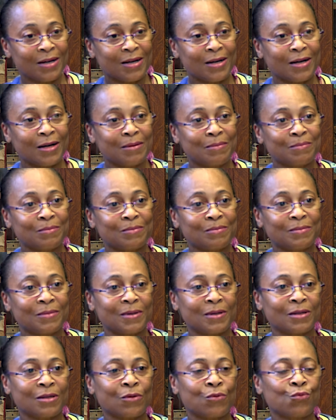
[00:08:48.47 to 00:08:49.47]
Um,
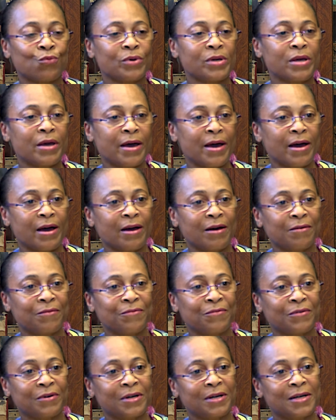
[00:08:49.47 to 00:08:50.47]
we have
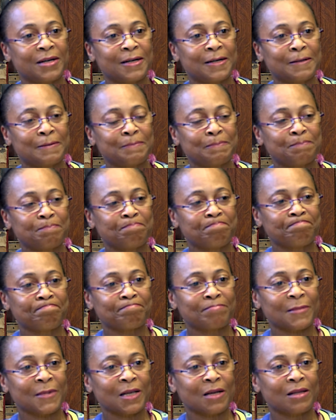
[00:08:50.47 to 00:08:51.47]
um,
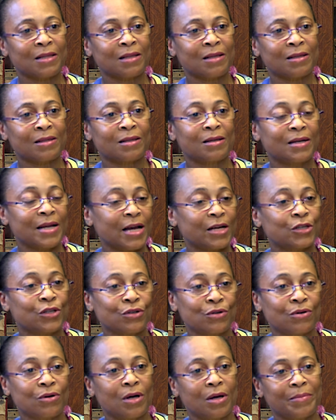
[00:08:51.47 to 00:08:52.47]
the
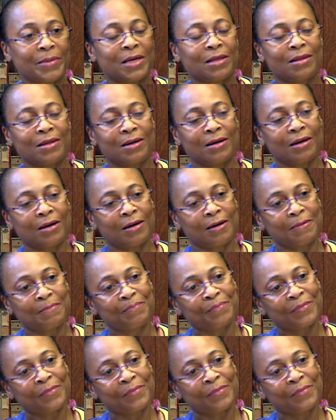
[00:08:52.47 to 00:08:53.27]
national, I mean, the uh,